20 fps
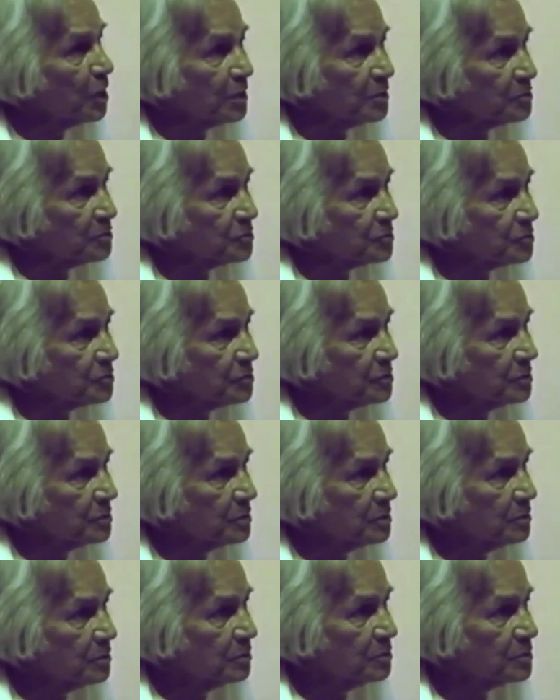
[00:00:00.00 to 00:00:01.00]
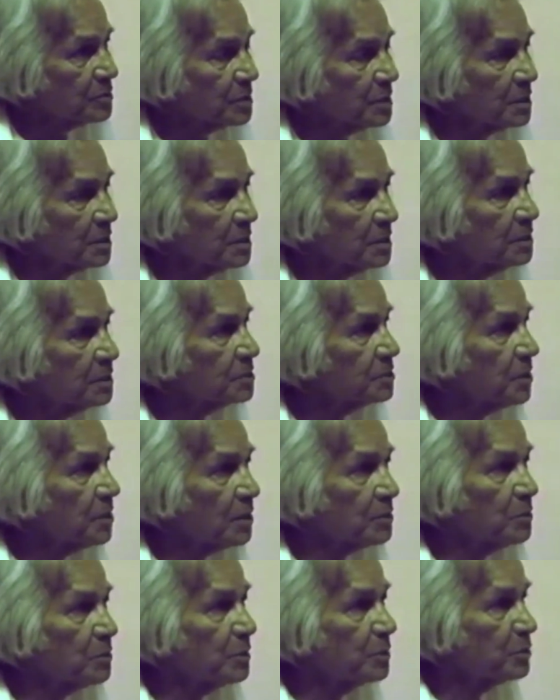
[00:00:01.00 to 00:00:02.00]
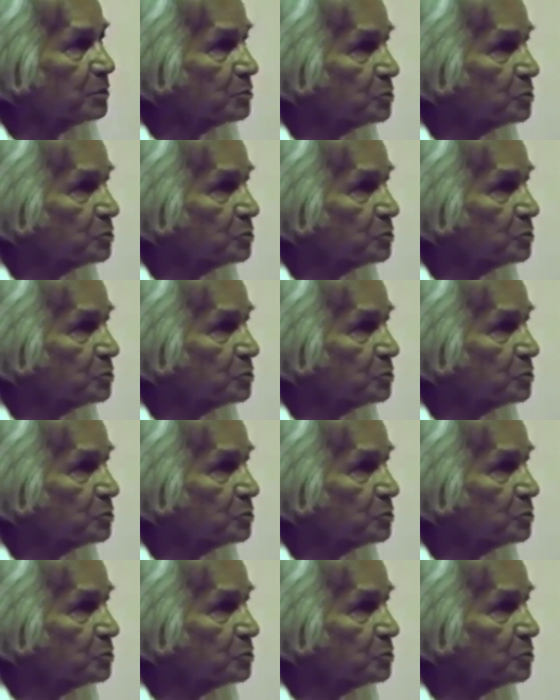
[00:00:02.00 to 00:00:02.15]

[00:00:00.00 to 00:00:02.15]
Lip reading: got a chance. You see, it's